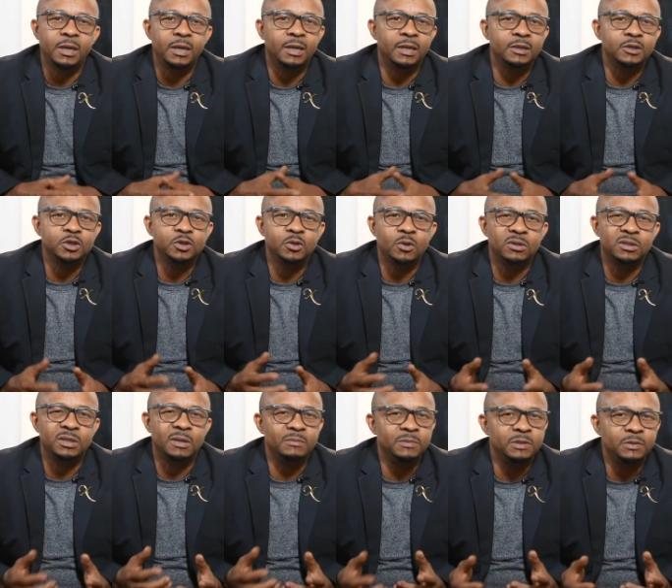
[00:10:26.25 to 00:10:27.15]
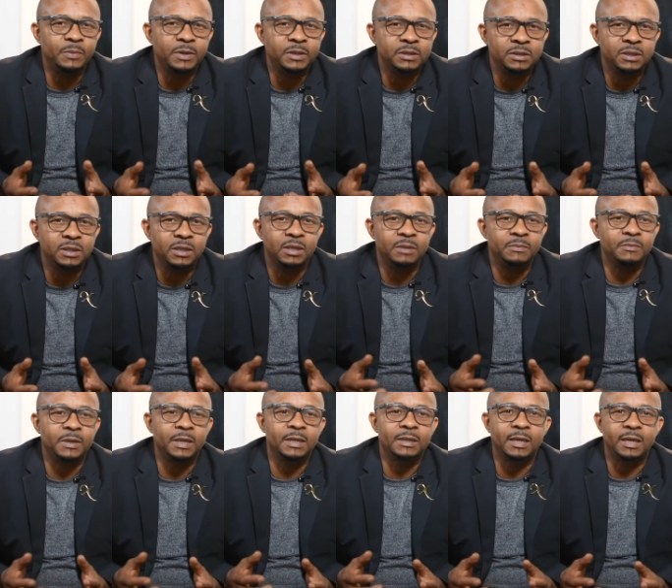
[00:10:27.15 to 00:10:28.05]
And I just saw something special in him,
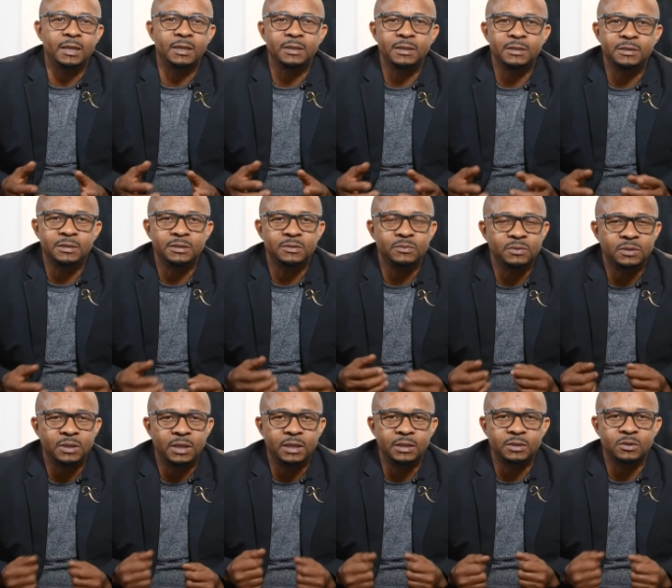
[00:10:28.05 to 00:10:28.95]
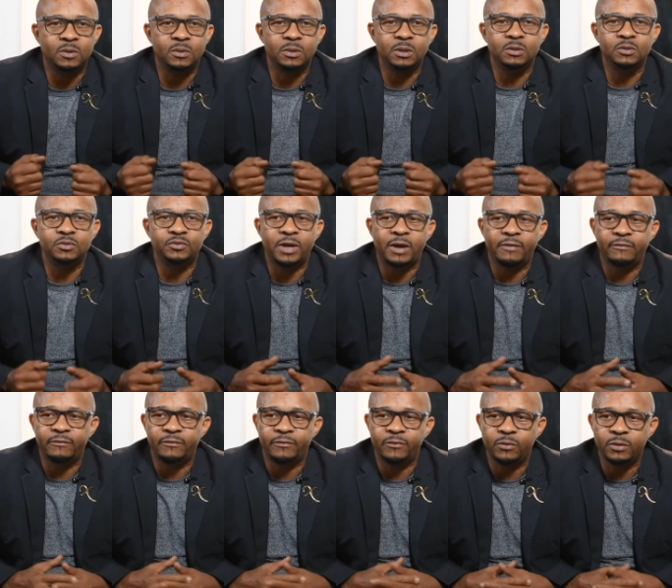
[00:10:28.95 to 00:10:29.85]
man. Like he just was like his own little
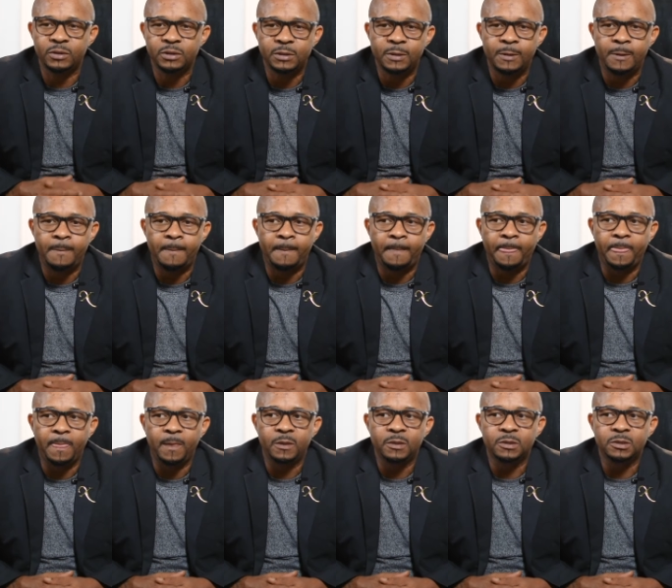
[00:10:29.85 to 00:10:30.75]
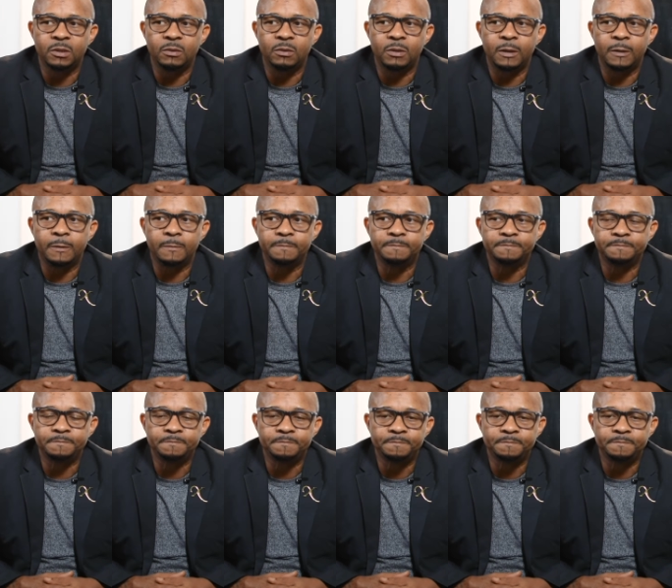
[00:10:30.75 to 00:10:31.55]
driving force. So um,